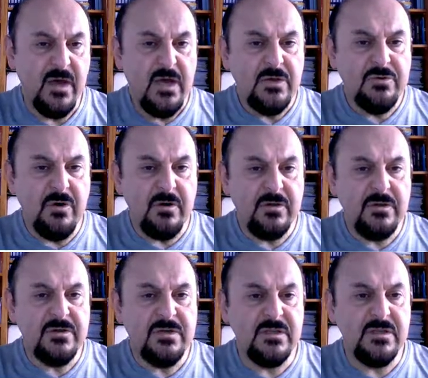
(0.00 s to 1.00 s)
So this
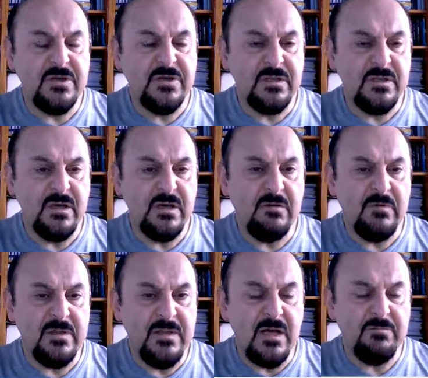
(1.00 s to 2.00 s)
condition will
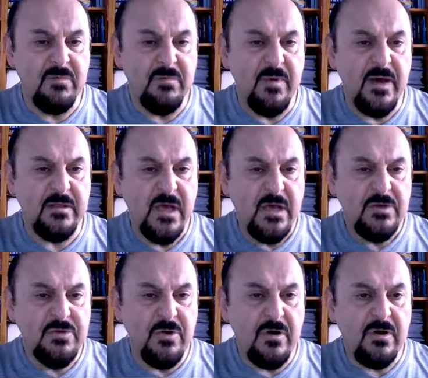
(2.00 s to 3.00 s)
not be met.
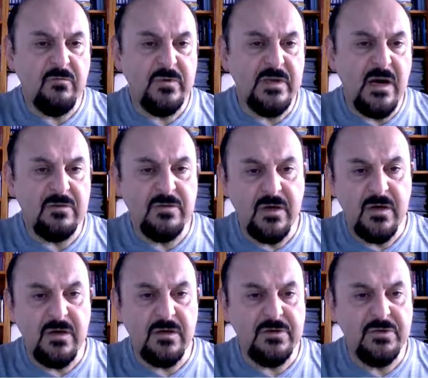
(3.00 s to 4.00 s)
So without
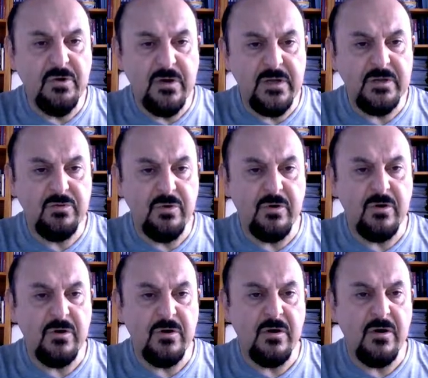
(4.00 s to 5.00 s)
returning
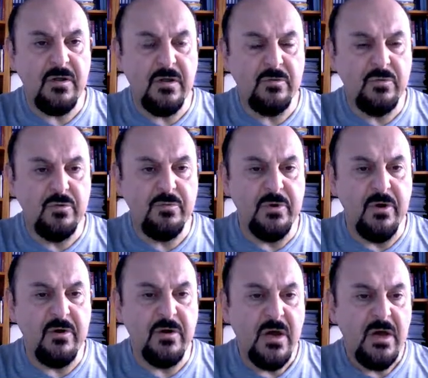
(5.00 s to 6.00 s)
to do
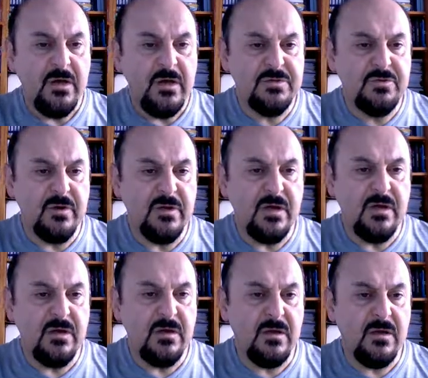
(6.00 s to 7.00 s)
block, it's
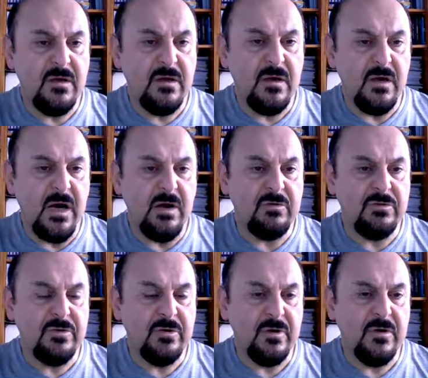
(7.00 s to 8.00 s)
gonna
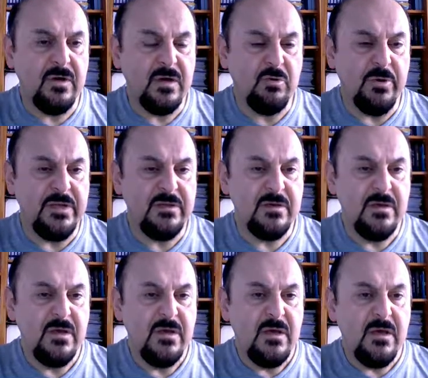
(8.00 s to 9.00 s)
quit
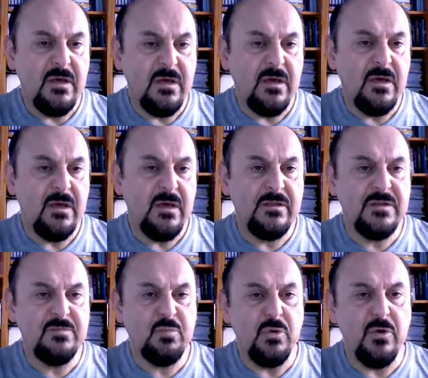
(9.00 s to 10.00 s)
this
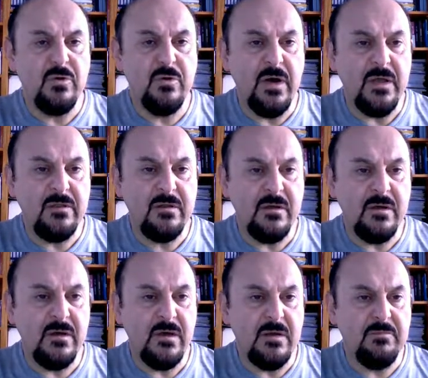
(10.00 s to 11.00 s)
block, and
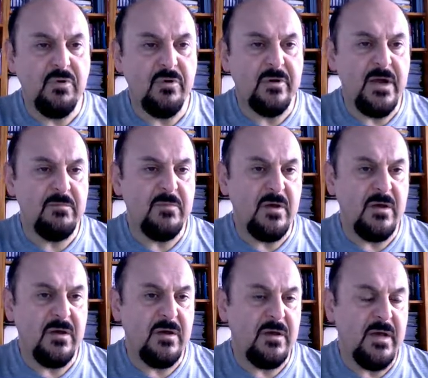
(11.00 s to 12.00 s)
program
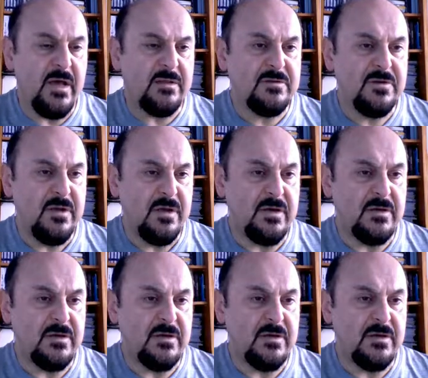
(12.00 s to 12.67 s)
ends here.